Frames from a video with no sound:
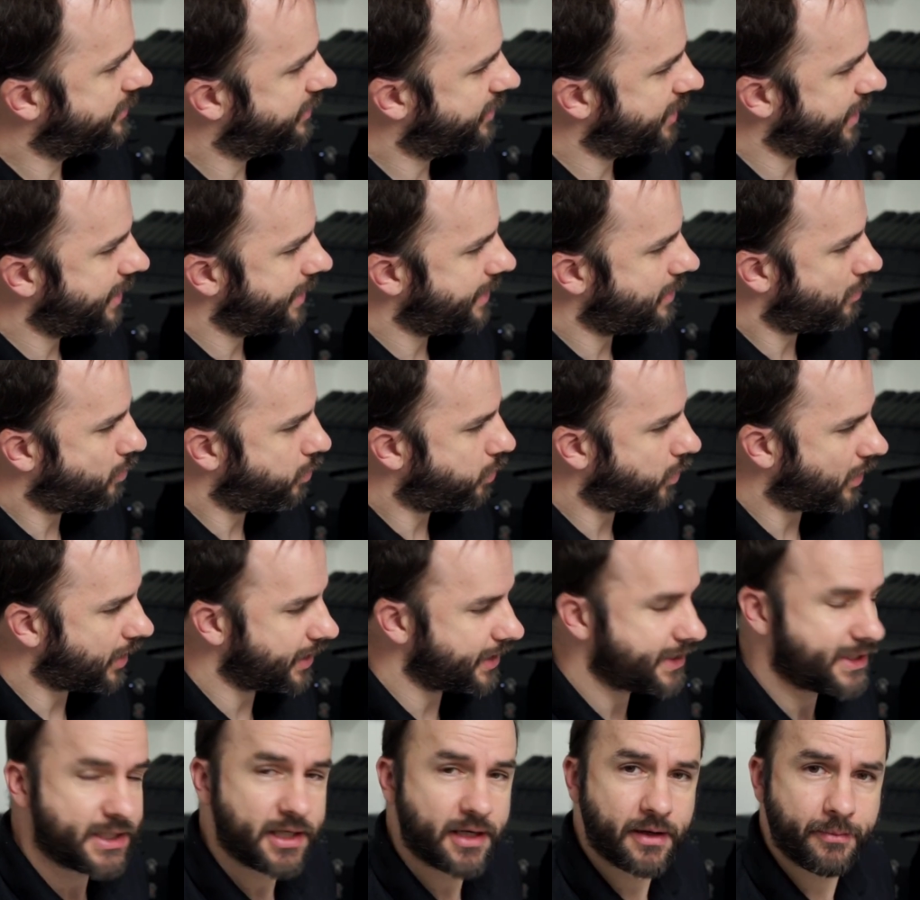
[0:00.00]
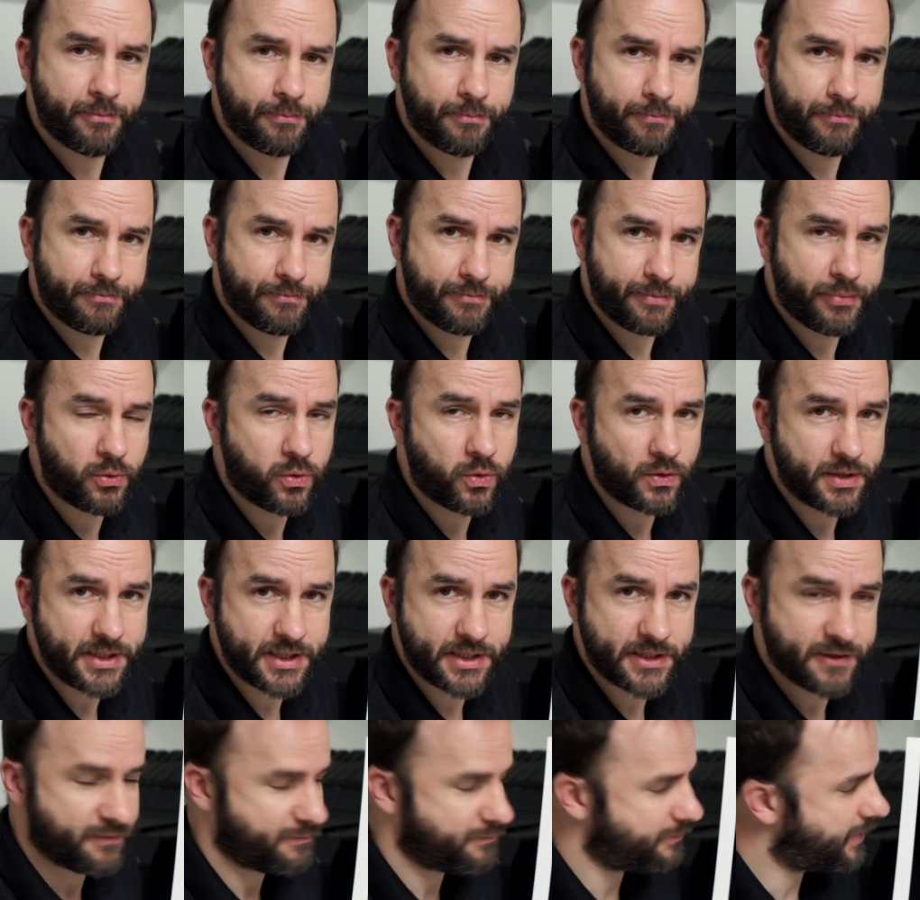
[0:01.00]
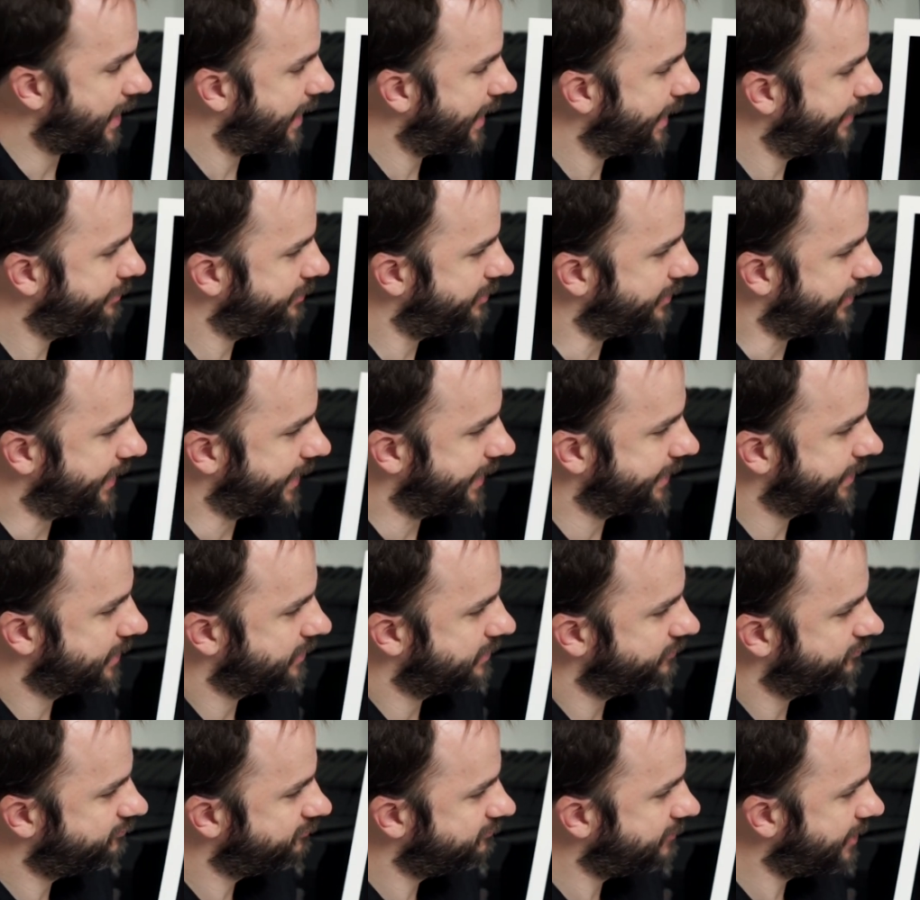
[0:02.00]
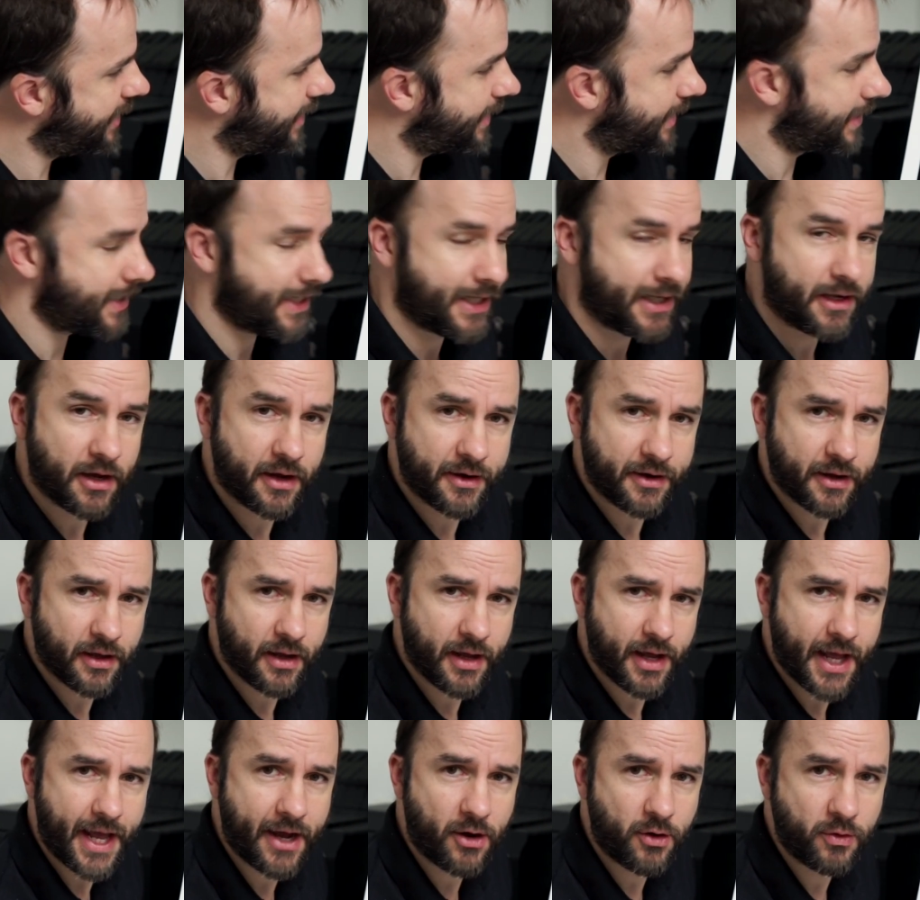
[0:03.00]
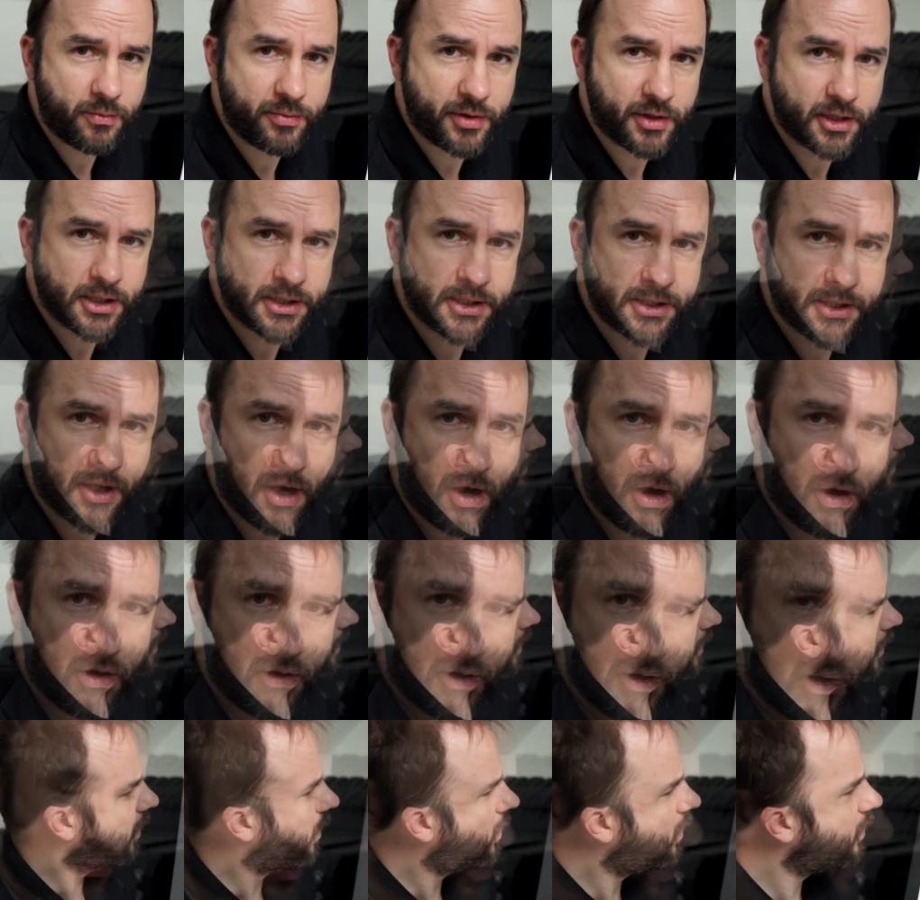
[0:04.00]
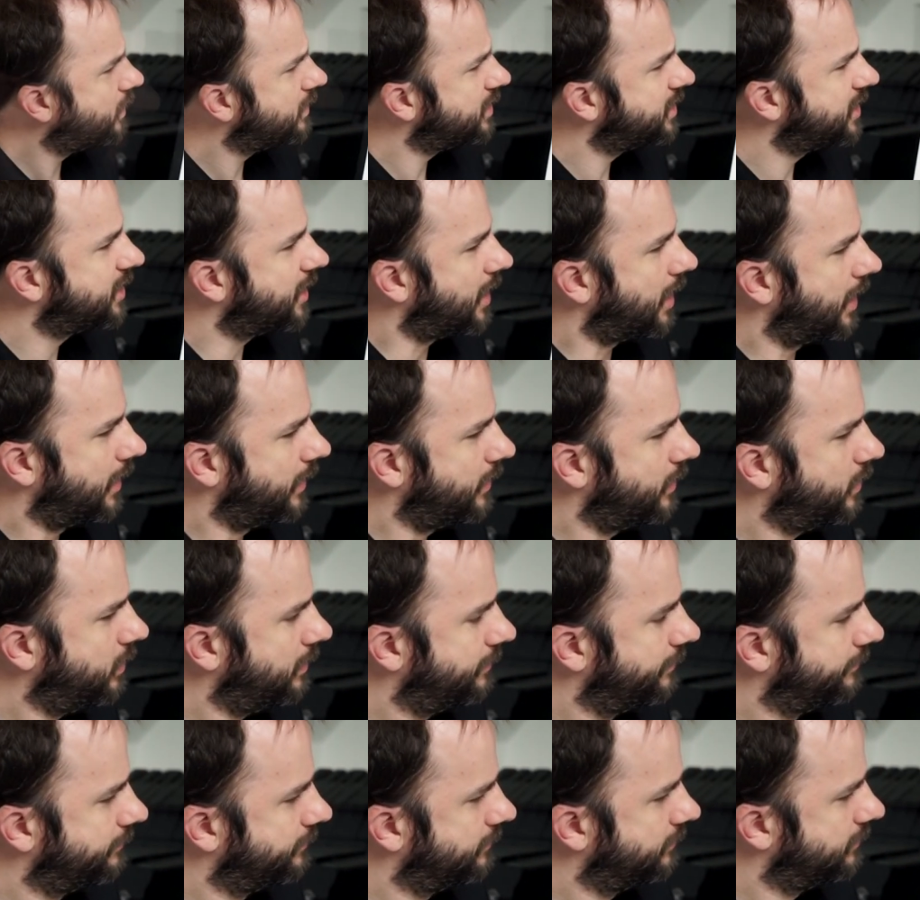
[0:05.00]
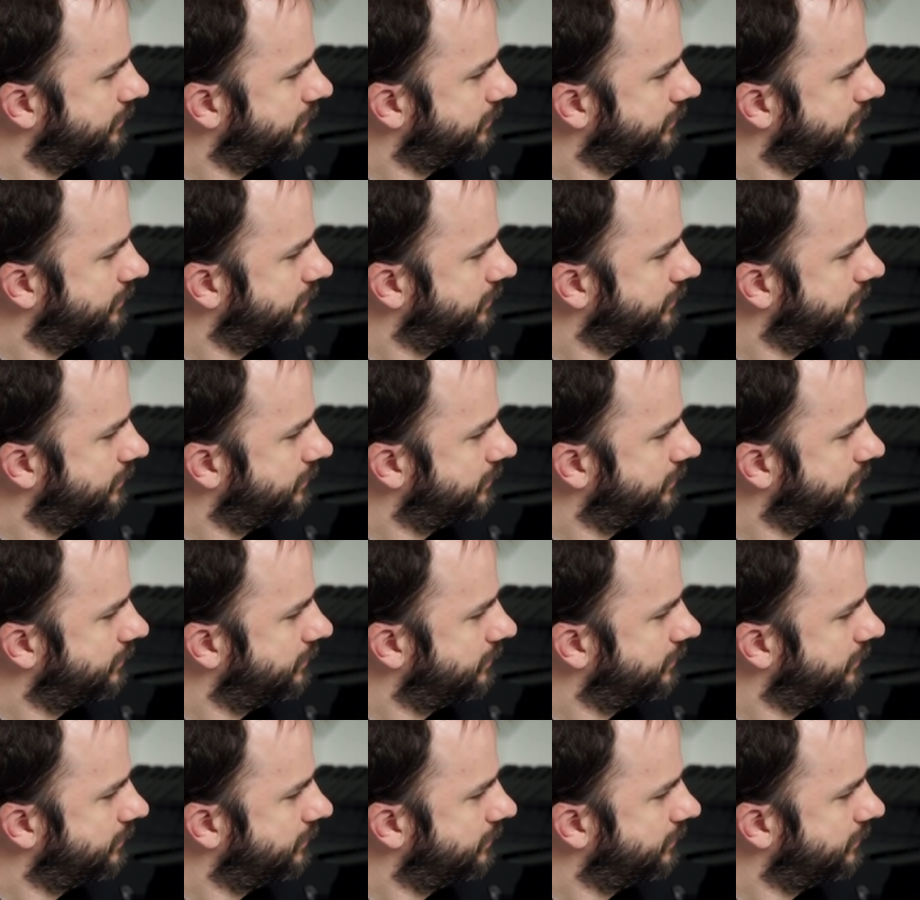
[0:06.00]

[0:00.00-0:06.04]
the whiter point of paper is really going to help us. Also,